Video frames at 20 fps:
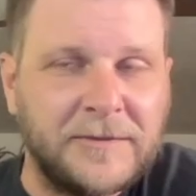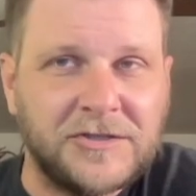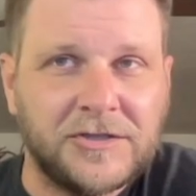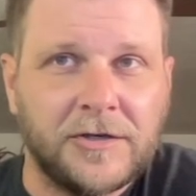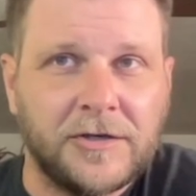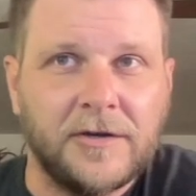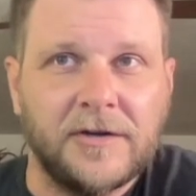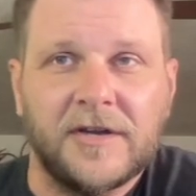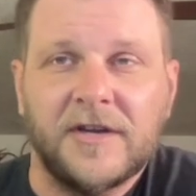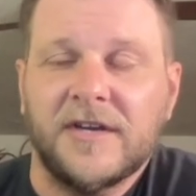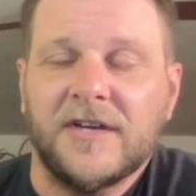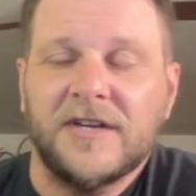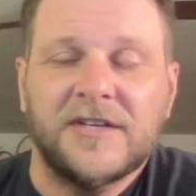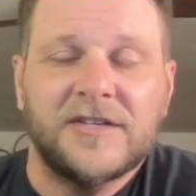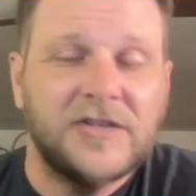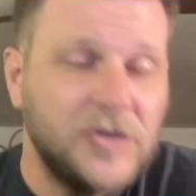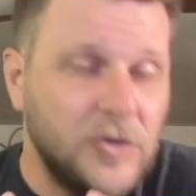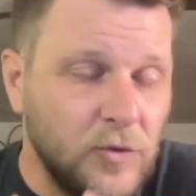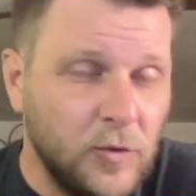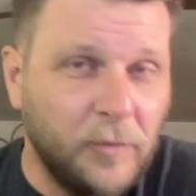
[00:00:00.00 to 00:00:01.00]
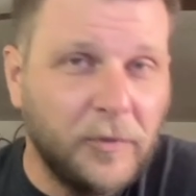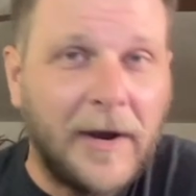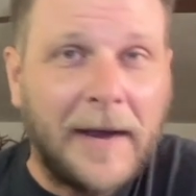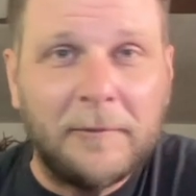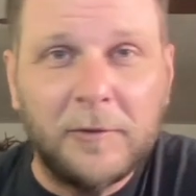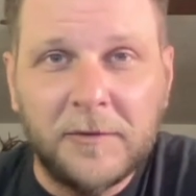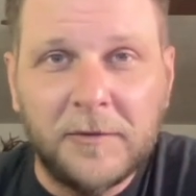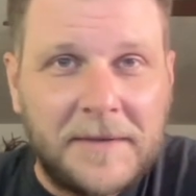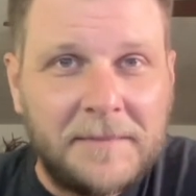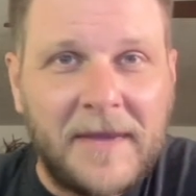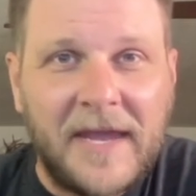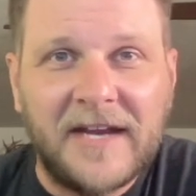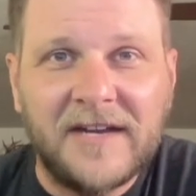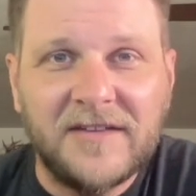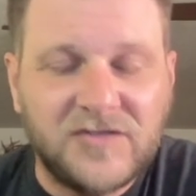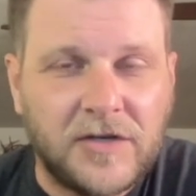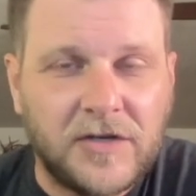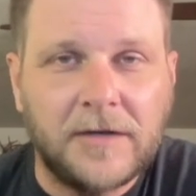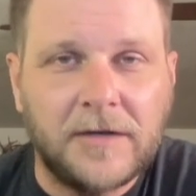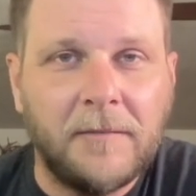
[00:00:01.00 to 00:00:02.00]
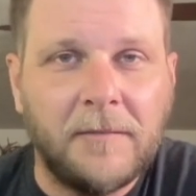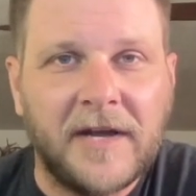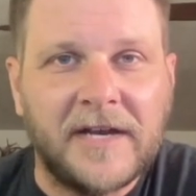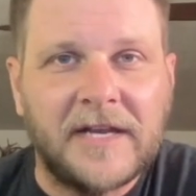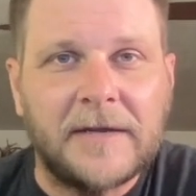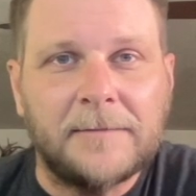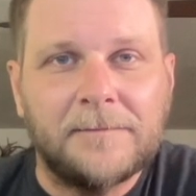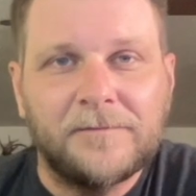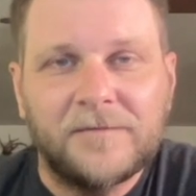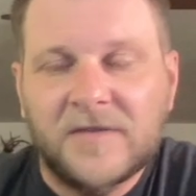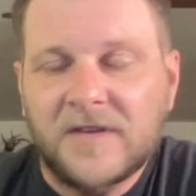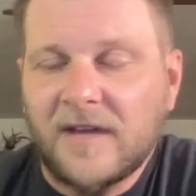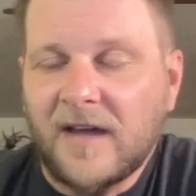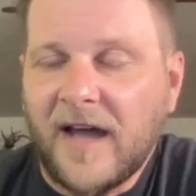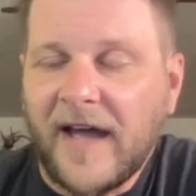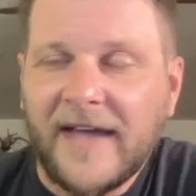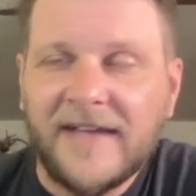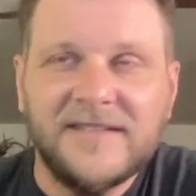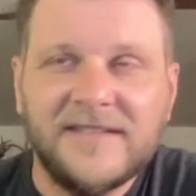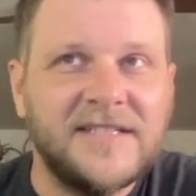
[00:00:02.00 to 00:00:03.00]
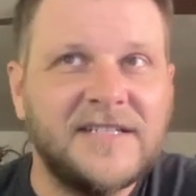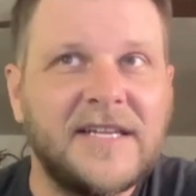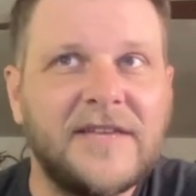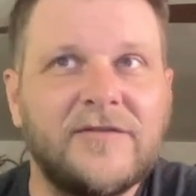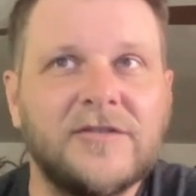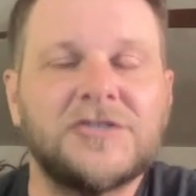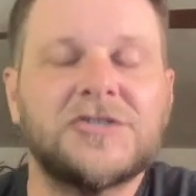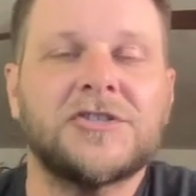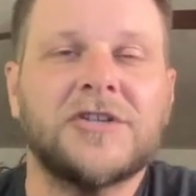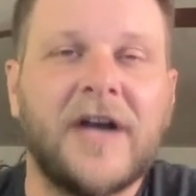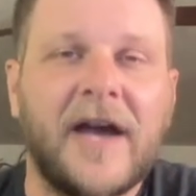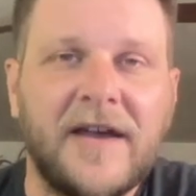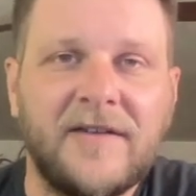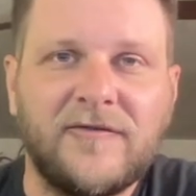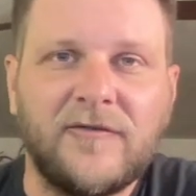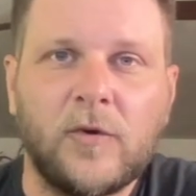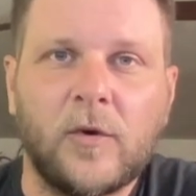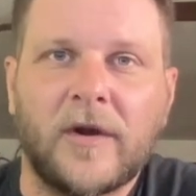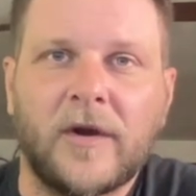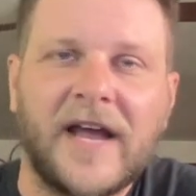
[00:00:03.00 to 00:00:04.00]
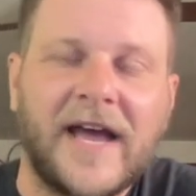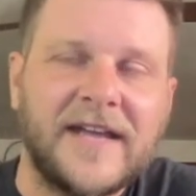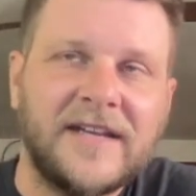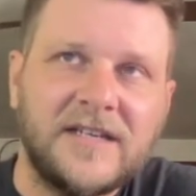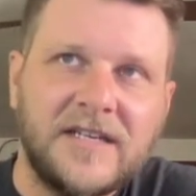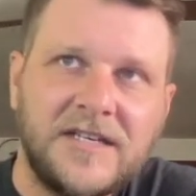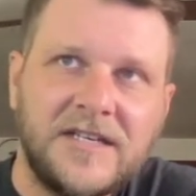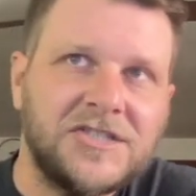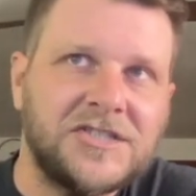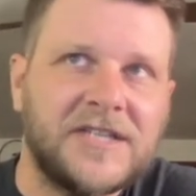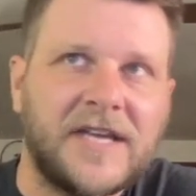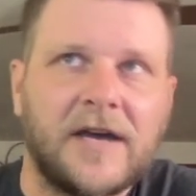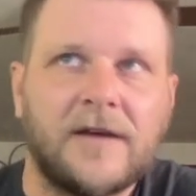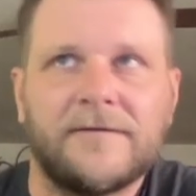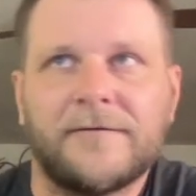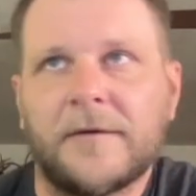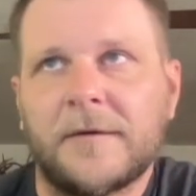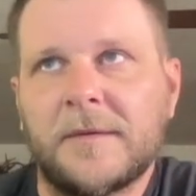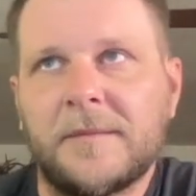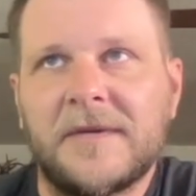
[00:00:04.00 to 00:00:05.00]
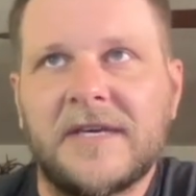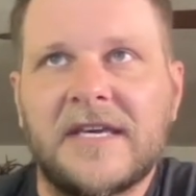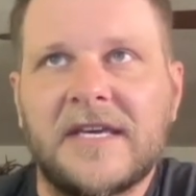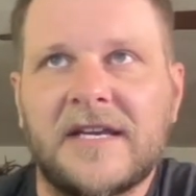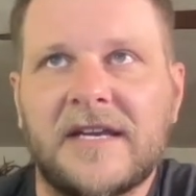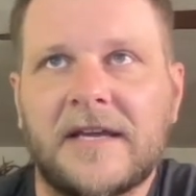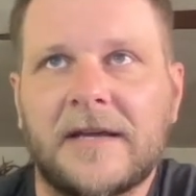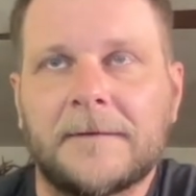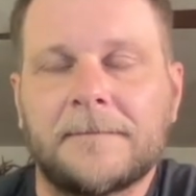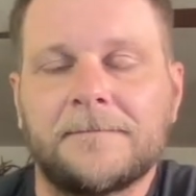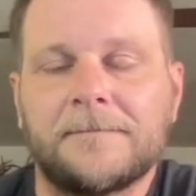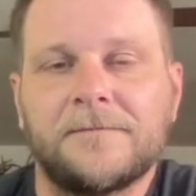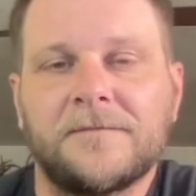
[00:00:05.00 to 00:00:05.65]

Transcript: shirt, you probably made a ton of money. I didn't even try for it. I niched down from the beginning.